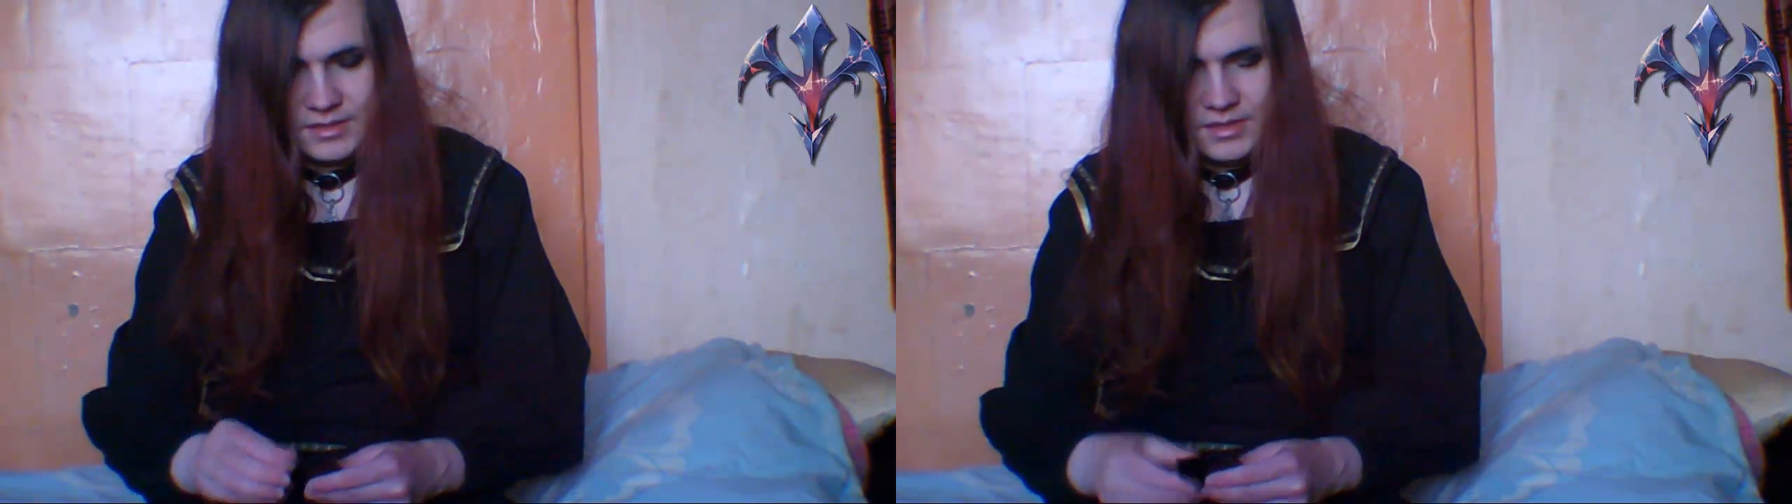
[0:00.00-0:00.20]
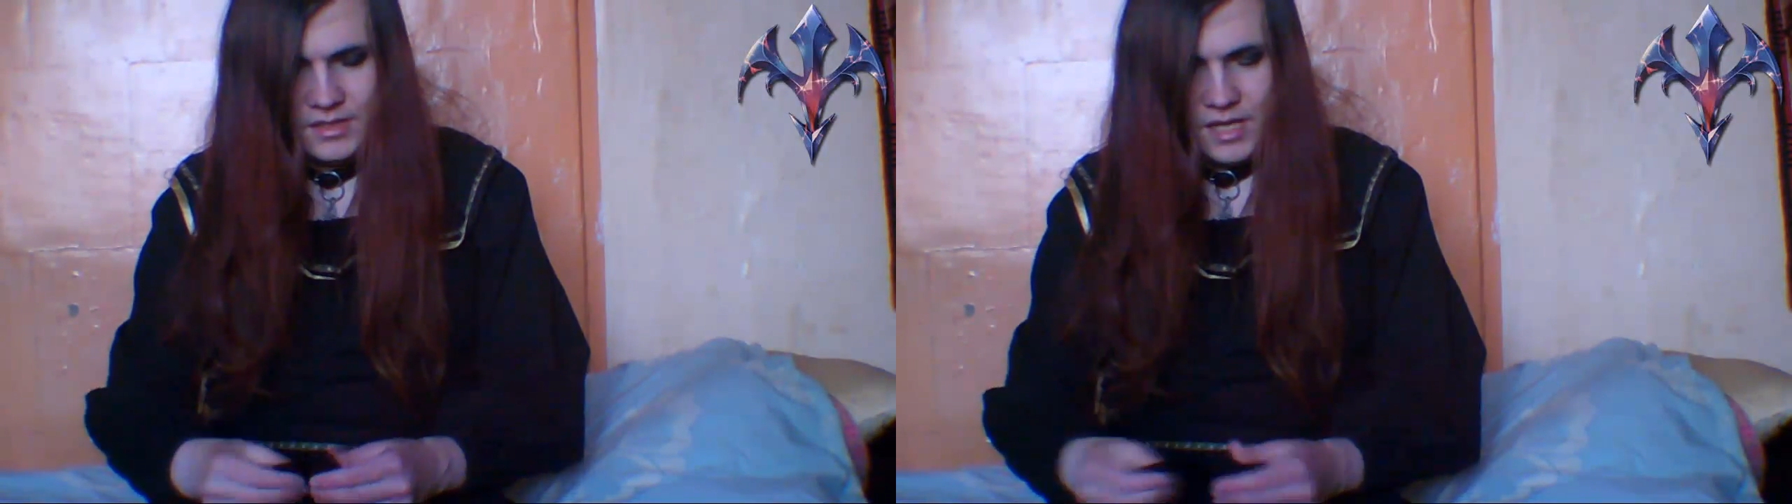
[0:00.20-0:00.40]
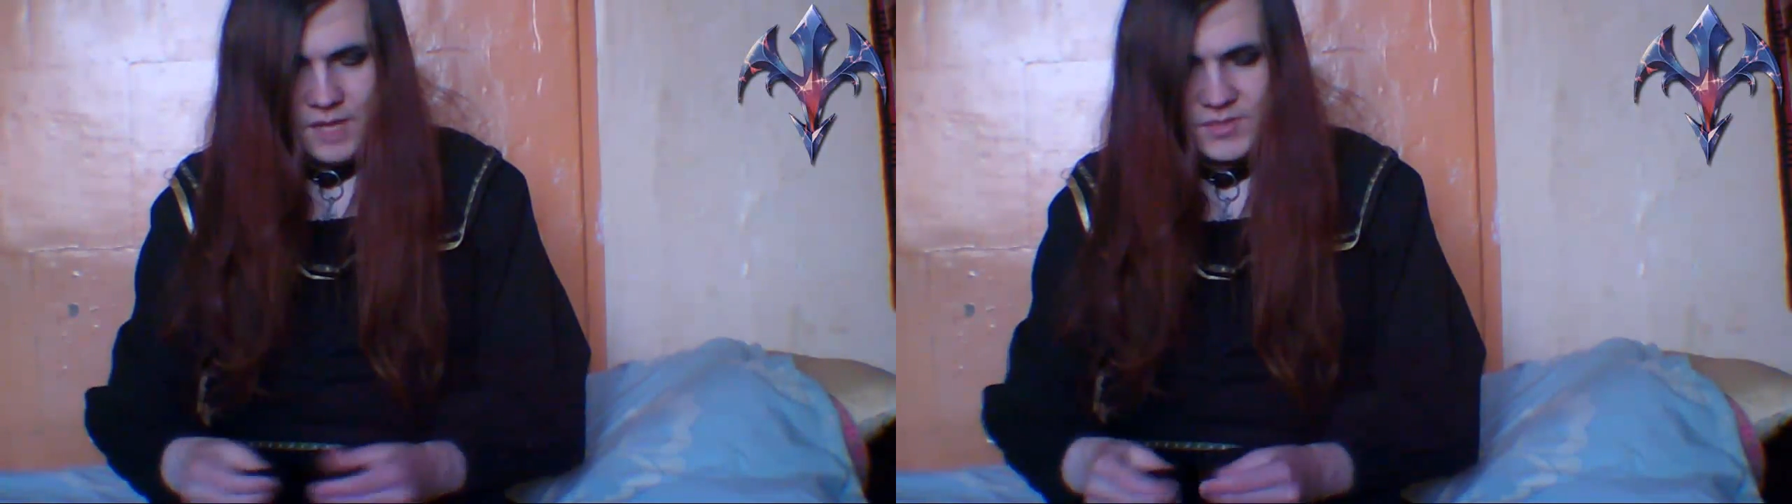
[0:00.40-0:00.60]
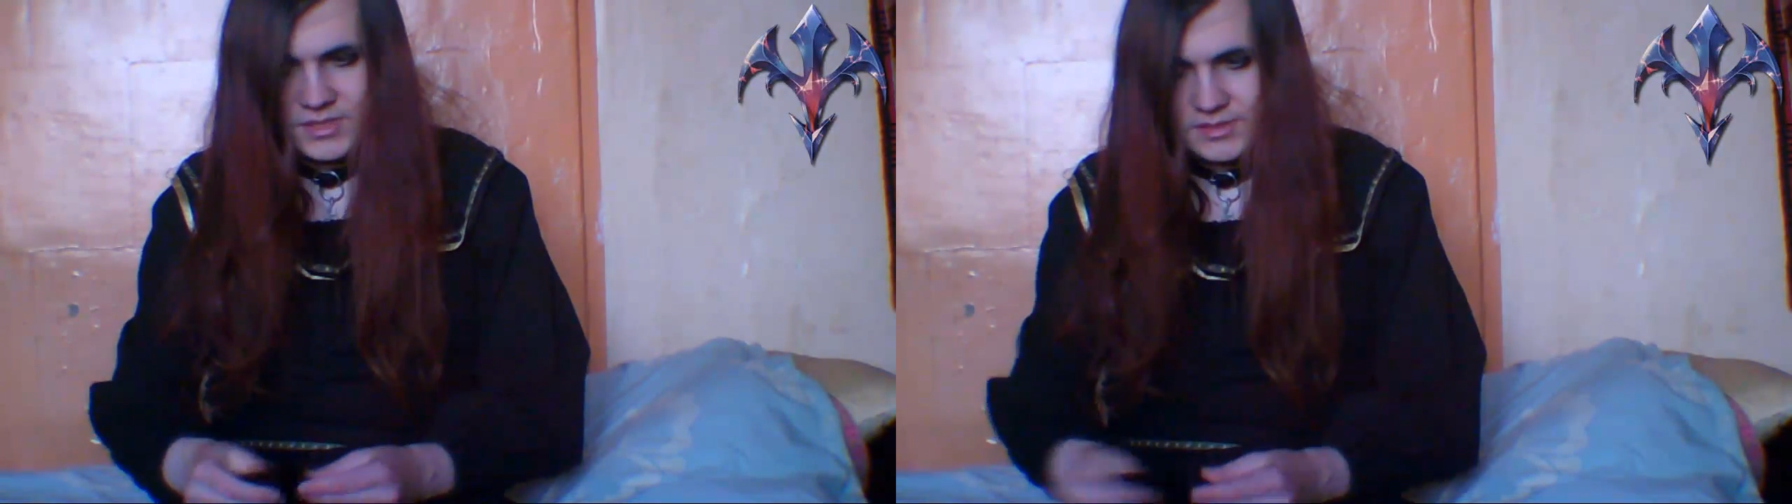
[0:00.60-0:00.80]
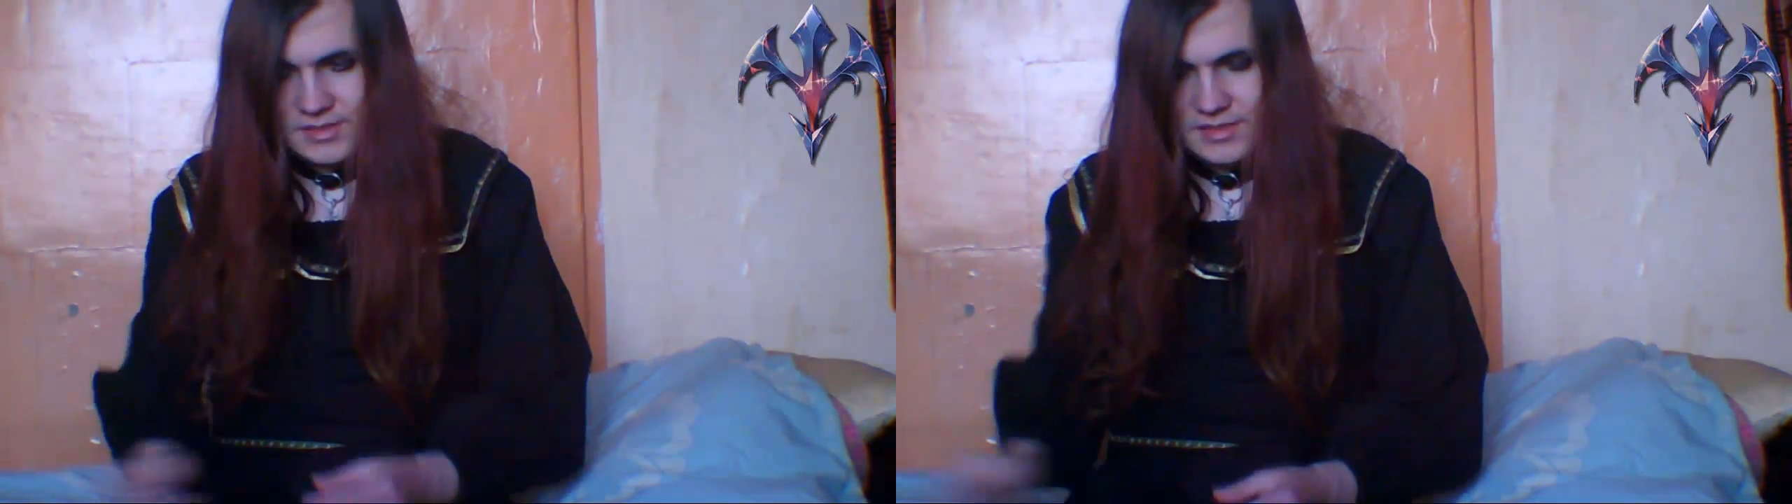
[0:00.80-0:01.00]
I'm
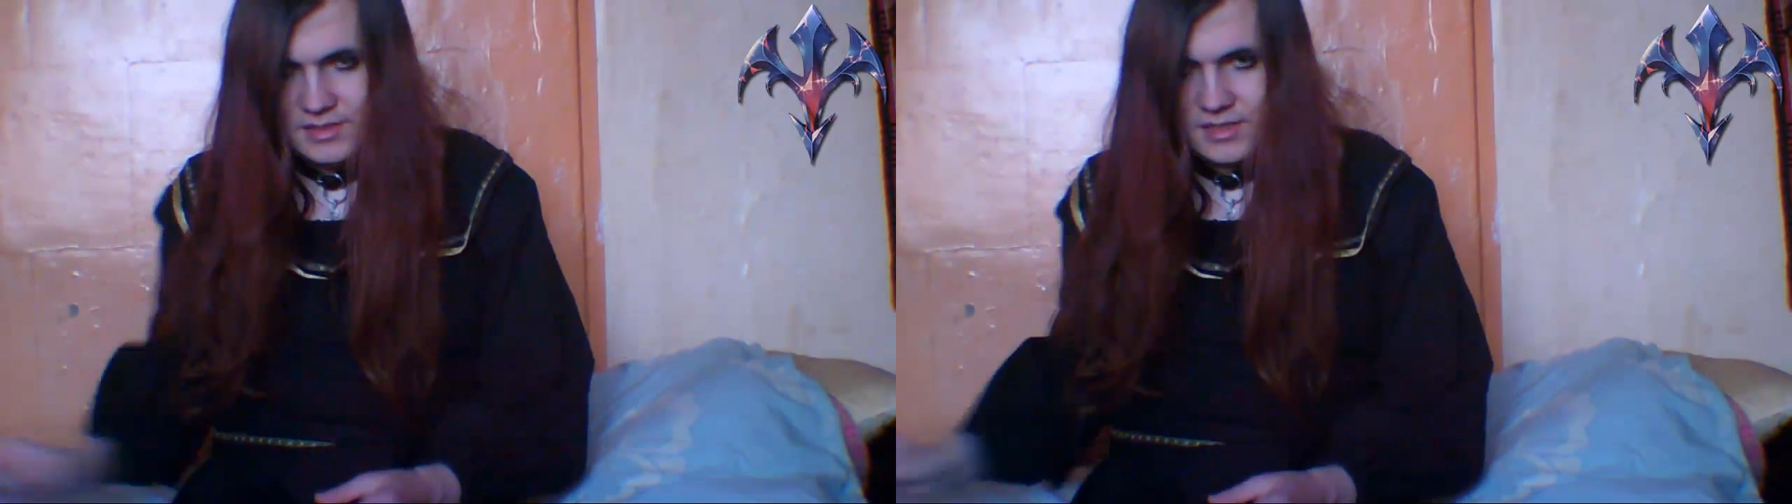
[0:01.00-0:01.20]
still